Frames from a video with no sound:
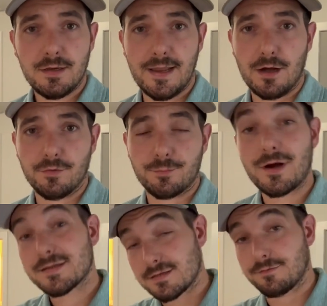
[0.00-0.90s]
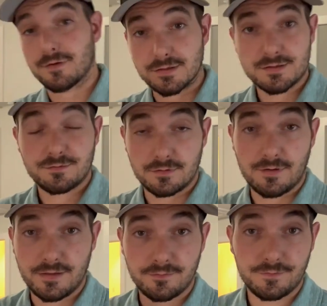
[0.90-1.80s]
Now the price difference,
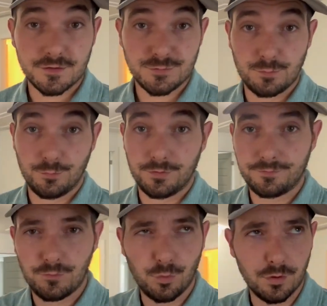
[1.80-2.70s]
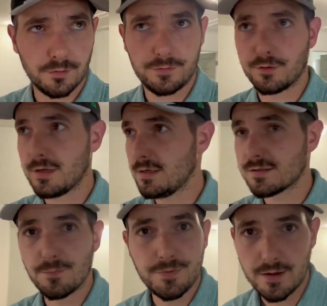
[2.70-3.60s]
right? The first one was $430
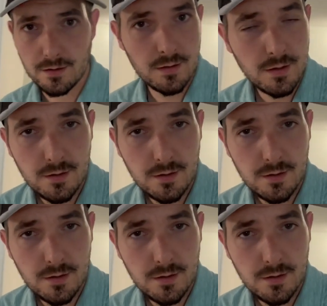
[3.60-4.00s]
something.